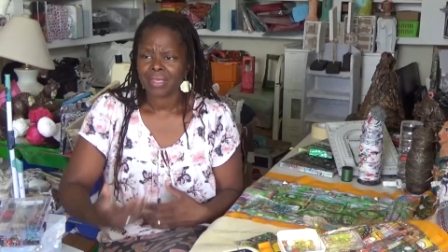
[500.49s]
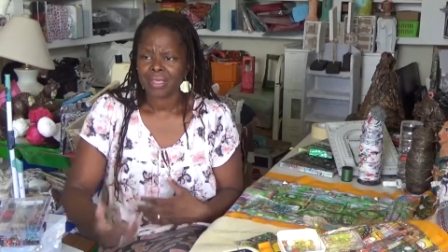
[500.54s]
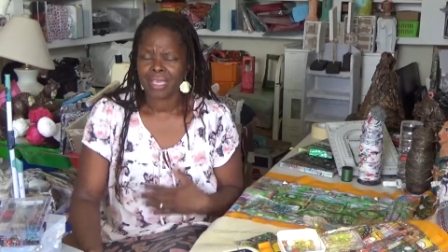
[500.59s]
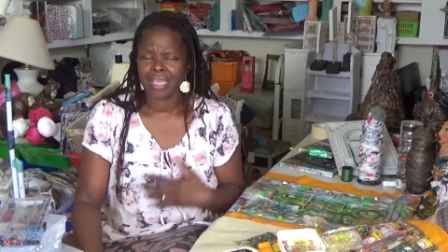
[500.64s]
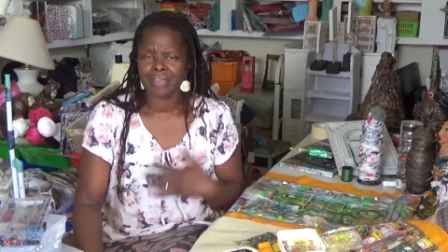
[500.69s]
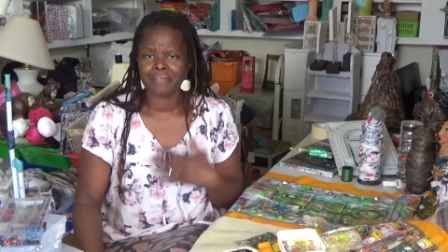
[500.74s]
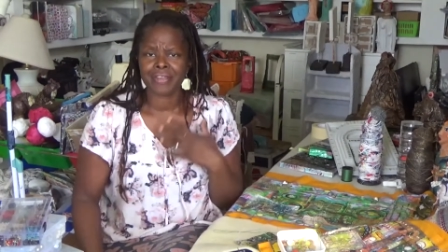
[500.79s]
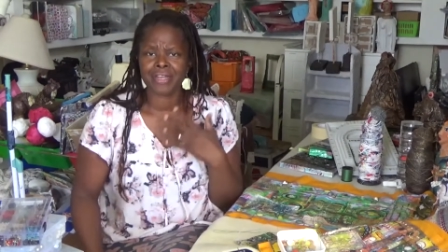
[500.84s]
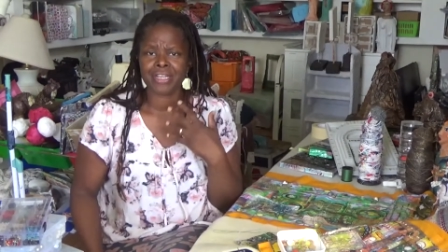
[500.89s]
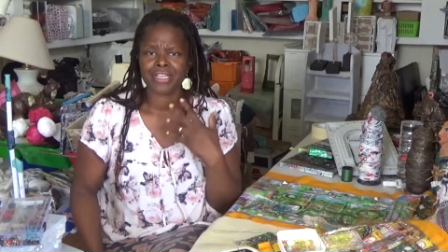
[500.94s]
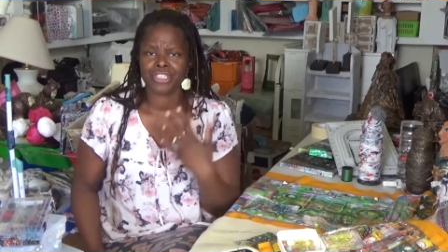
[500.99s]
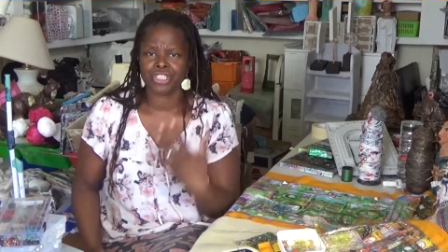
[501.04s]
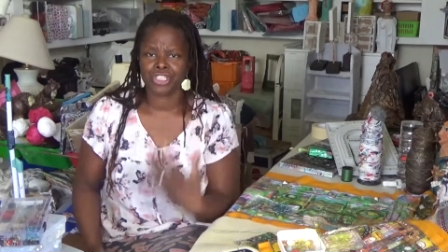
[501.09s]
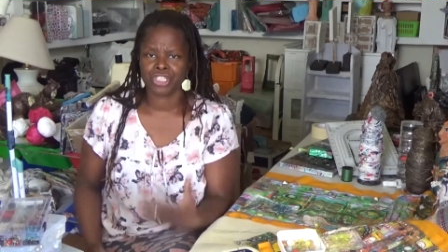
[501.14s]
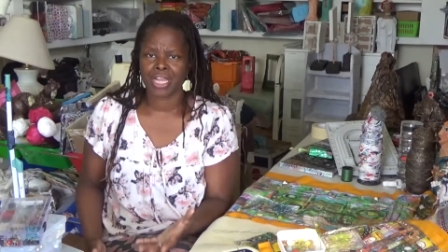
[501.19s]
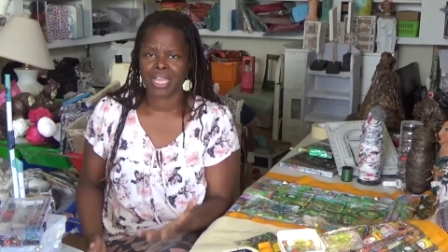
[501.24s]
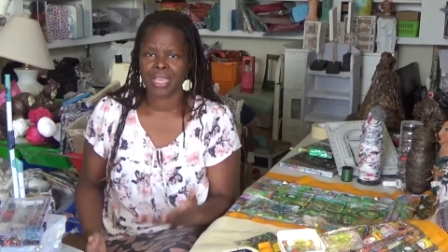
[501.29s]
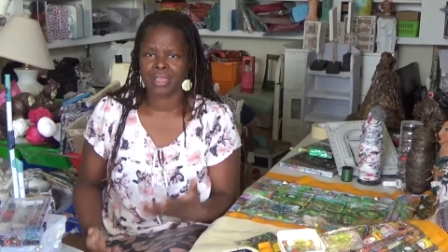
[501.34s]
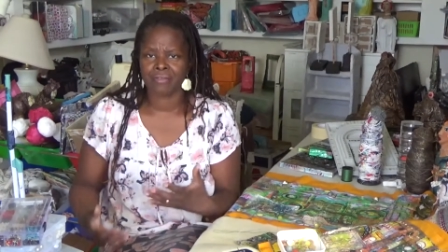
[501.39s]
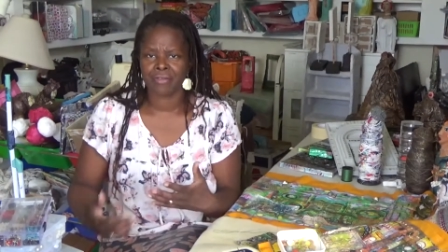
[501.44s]
giving and
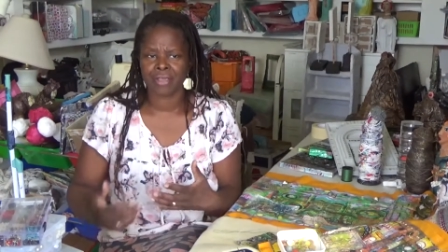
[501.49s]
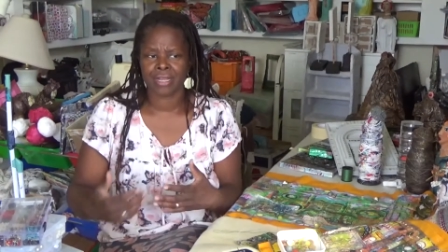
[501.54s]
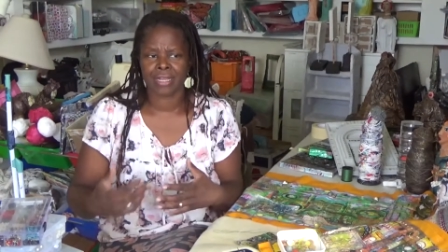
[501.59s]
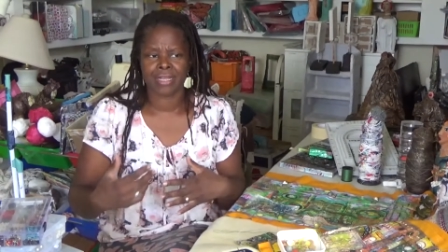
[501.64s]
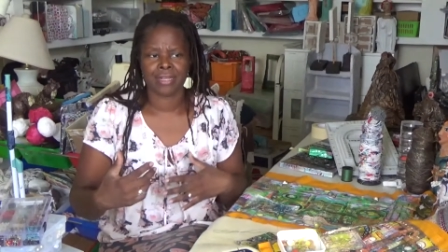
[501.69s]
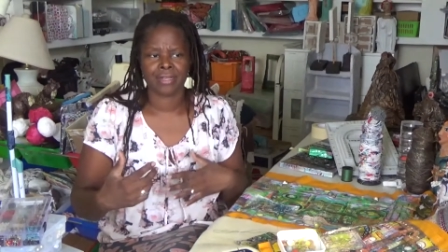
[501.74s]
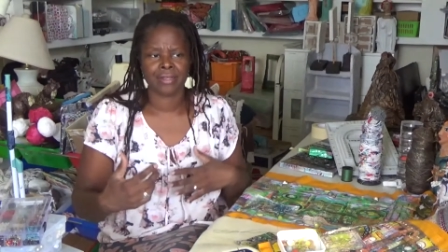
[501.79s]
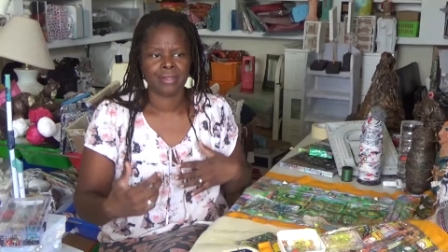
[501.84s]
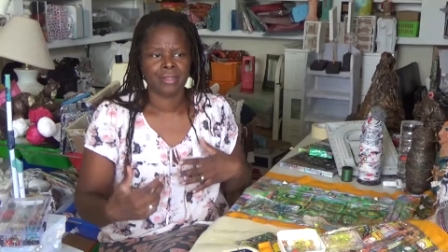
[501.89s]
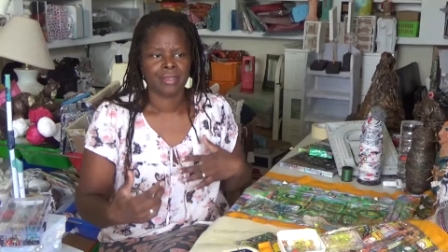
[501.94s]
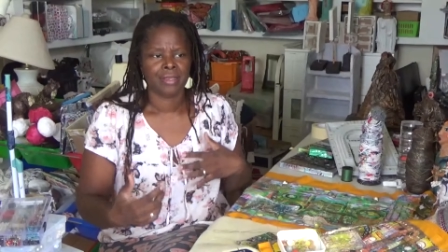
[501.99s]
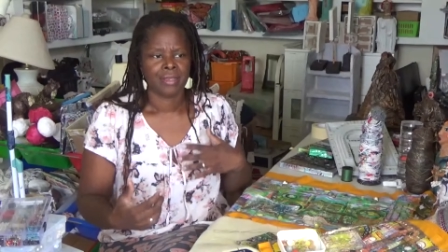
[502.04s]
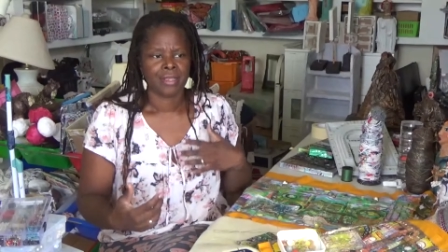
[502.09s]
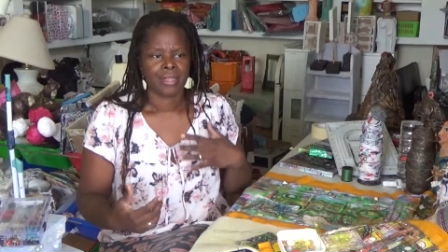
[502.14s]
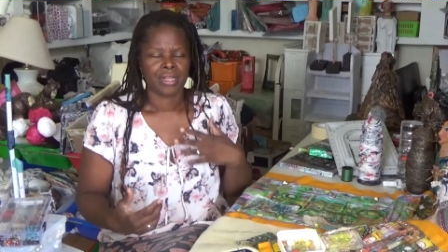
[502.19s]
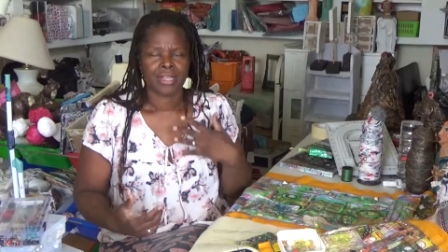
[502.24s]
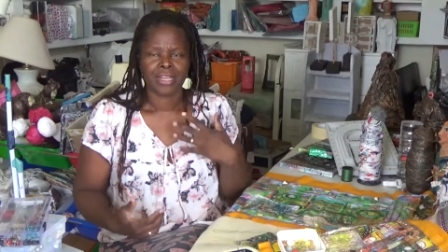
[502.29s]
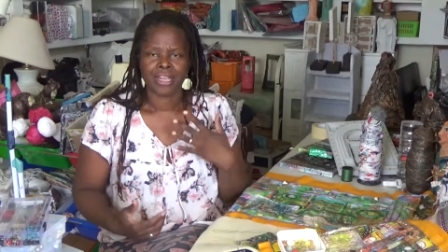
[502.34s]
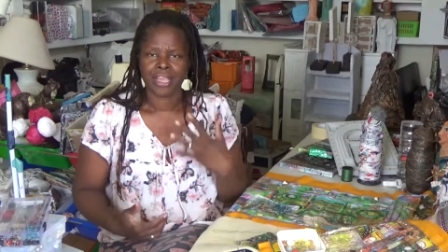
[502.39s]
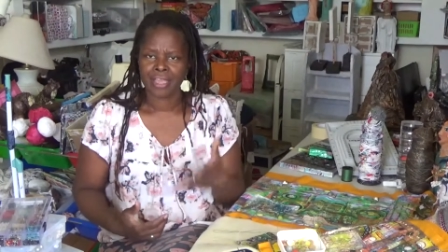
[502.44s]
sharing and
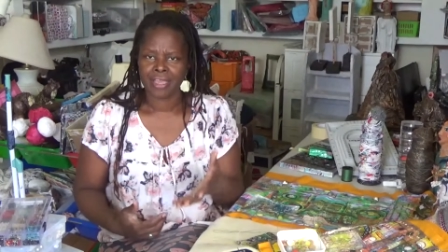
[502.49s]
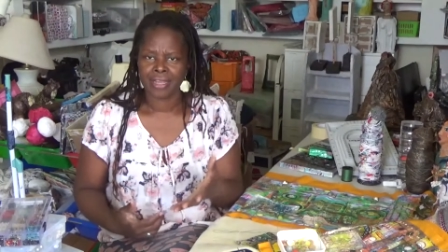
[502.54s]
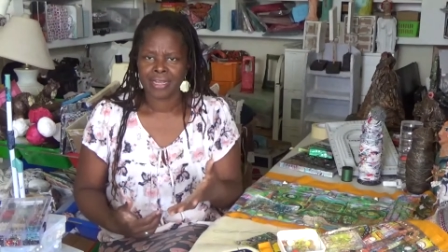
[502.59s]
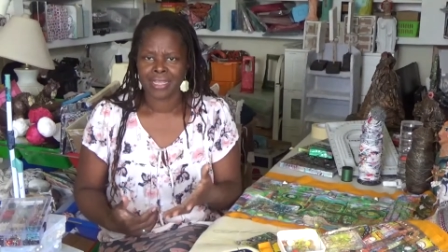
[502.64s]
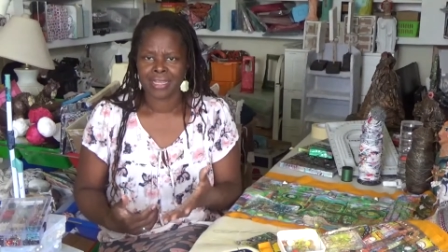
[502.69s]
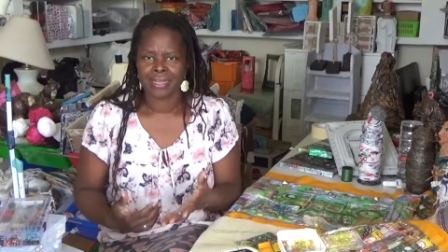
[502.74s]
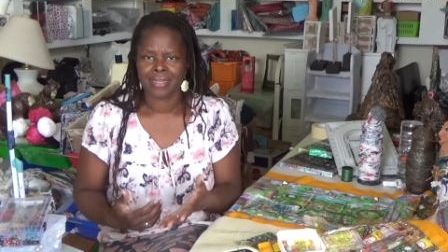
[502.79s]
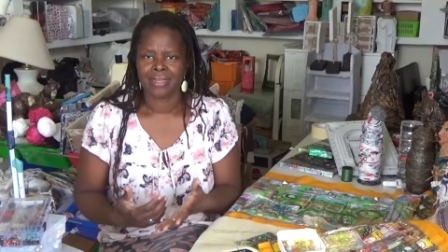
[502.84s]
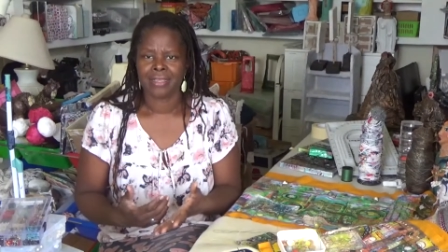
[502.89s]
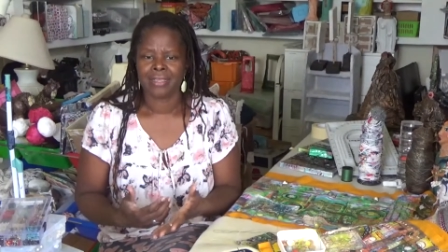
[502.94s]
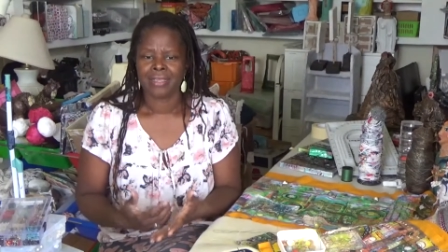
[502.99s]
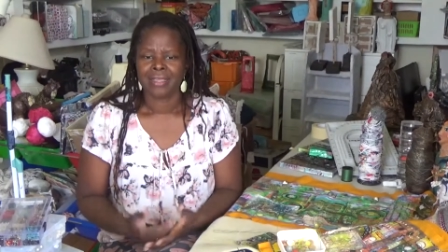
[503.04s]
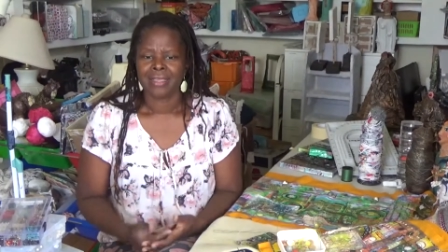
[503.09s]
learning,